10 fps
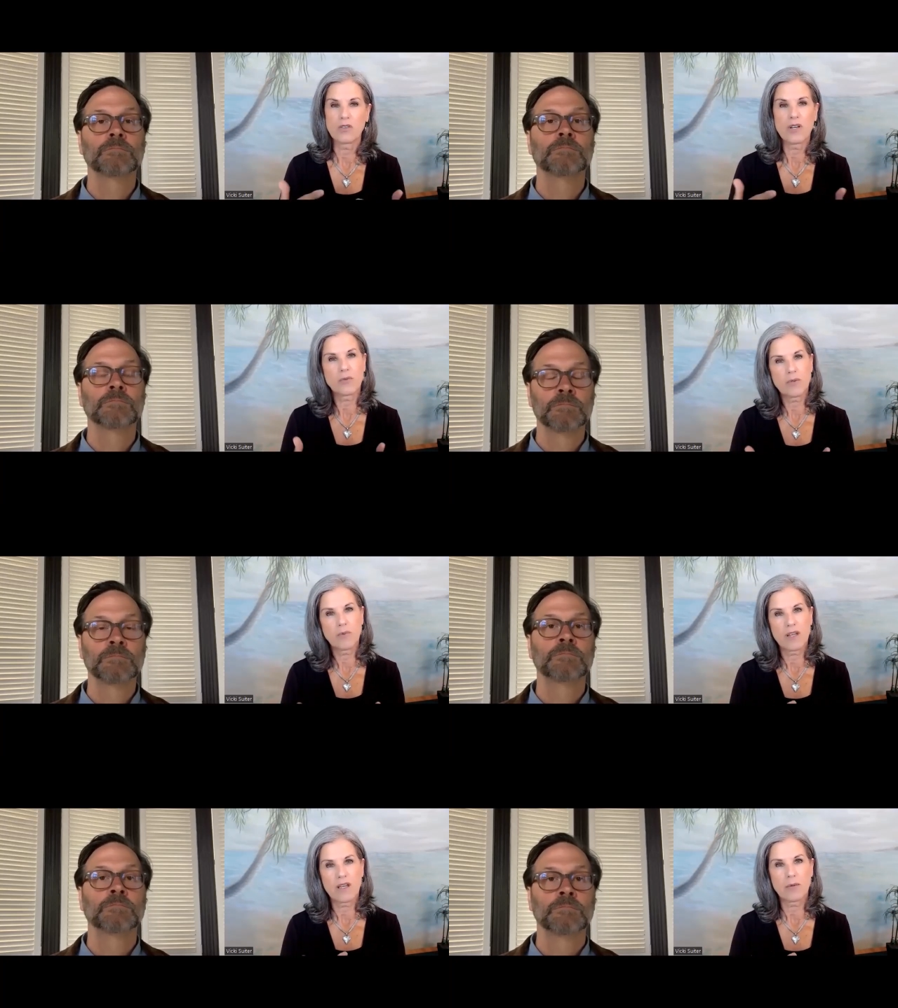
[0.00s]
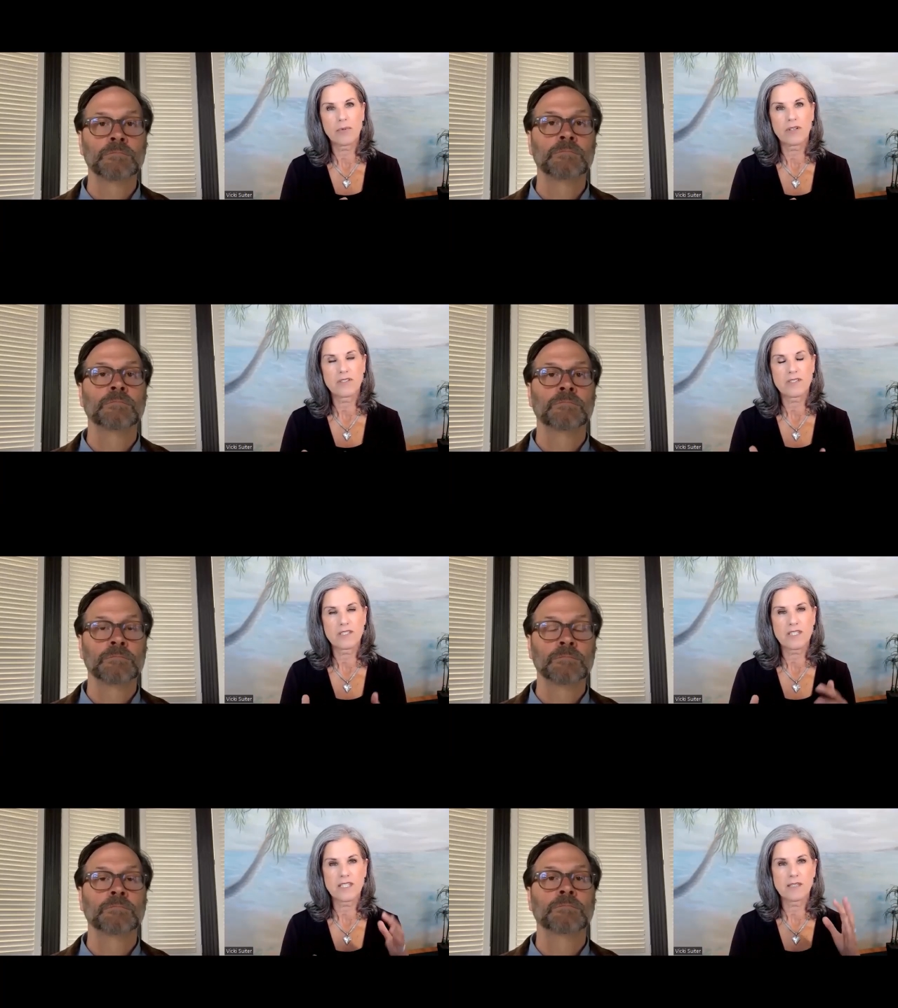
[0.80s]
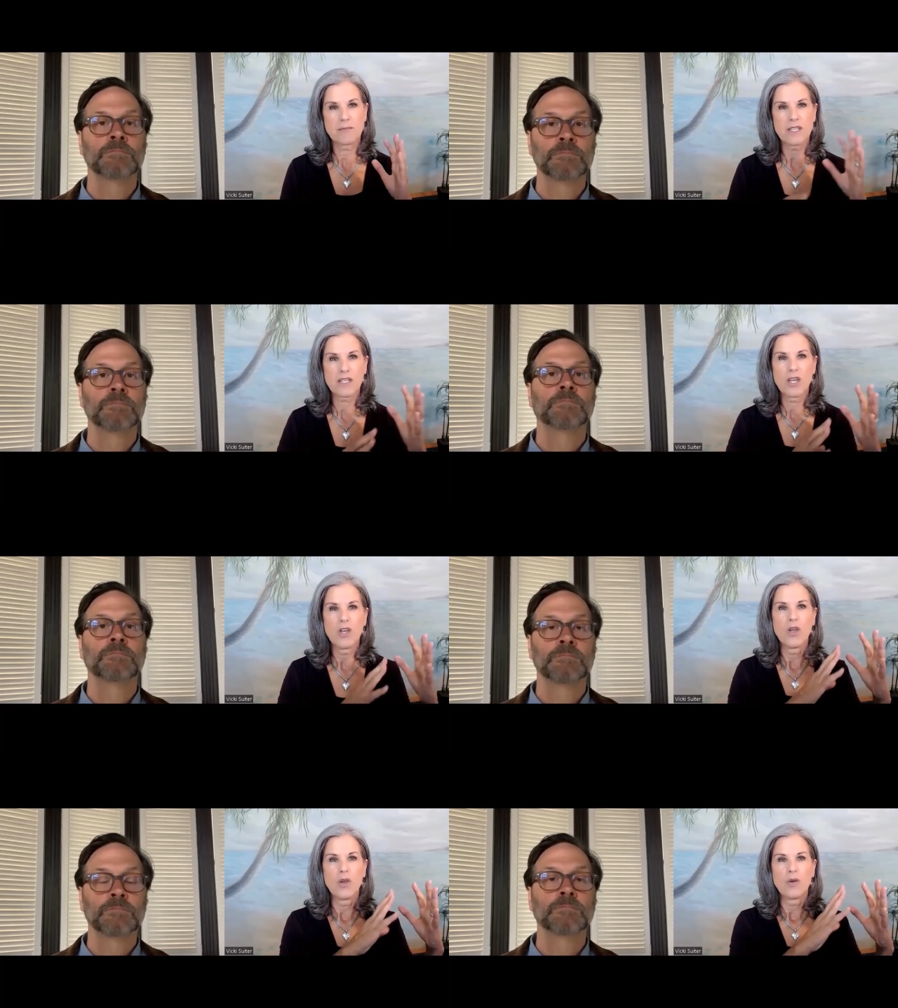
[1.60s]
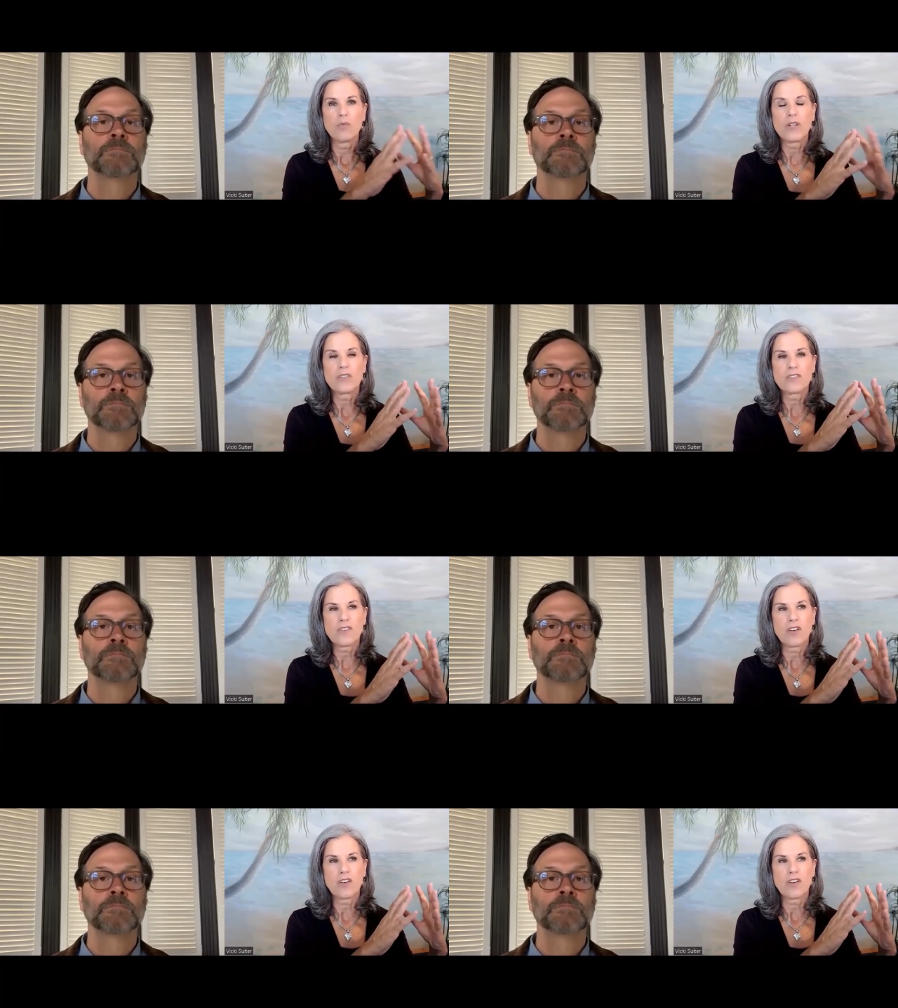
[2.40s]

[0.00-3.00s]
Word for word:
Speaker 1: How do we want to operate as a team? Like, what is